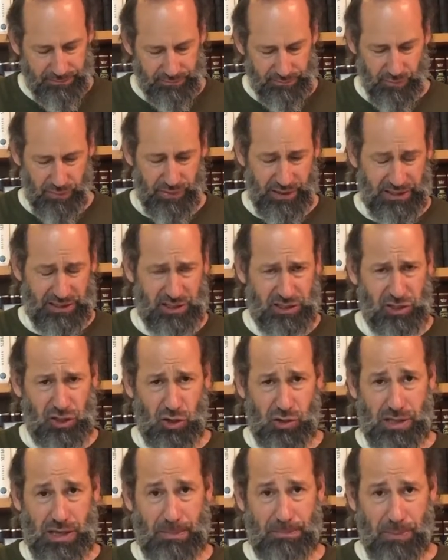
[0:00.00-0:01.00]
This is
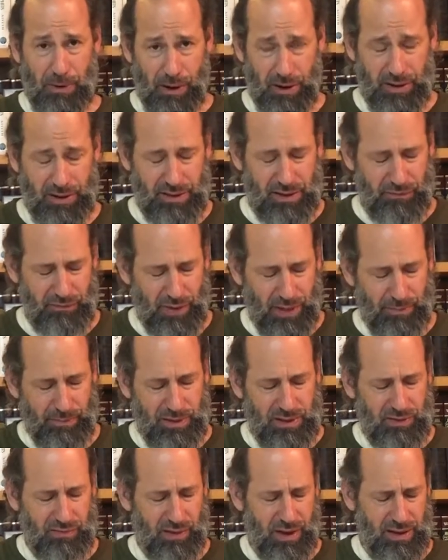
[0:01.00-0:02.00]
certainly a part of the development
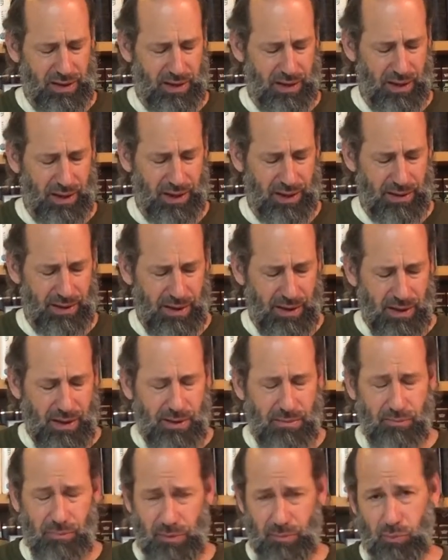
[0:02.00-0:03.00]
of IKI,
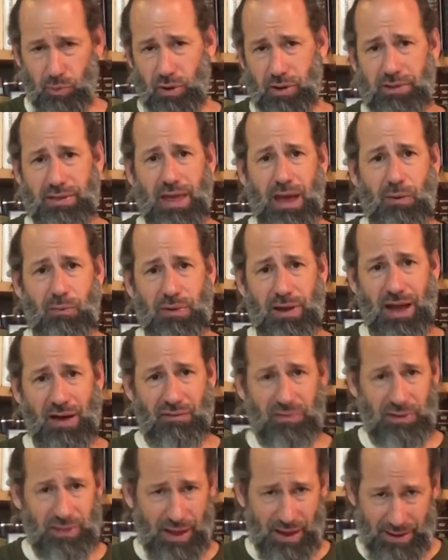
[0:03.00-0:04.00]
but more than that, we have a
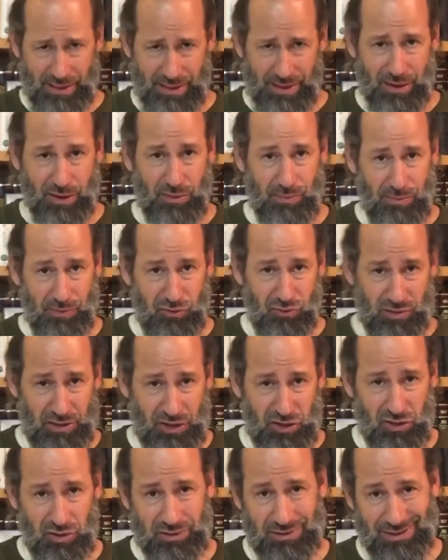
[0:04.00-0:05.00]
lot of the
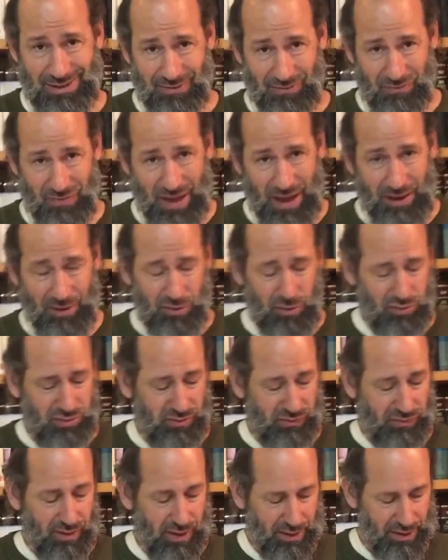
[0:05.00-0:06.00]
traditional values of
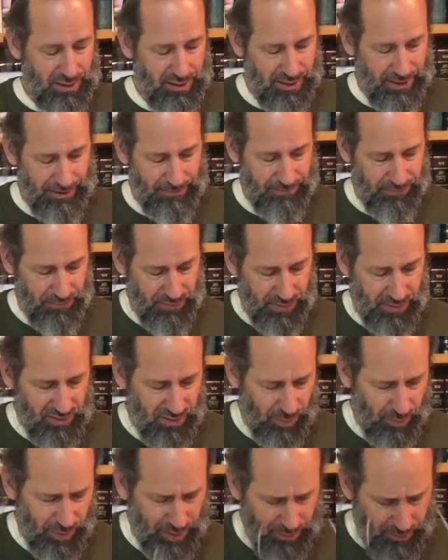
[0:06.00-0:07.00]
karate. So I
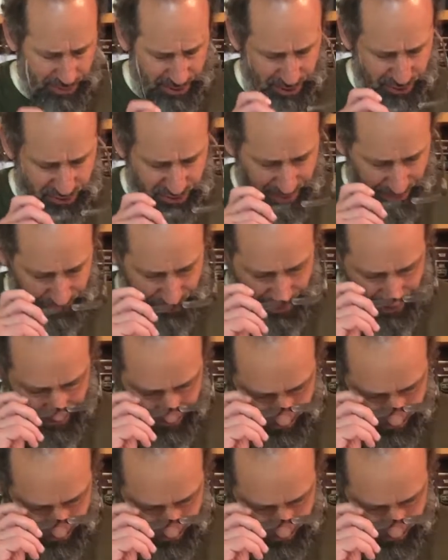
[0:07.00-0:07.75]
want to read you something.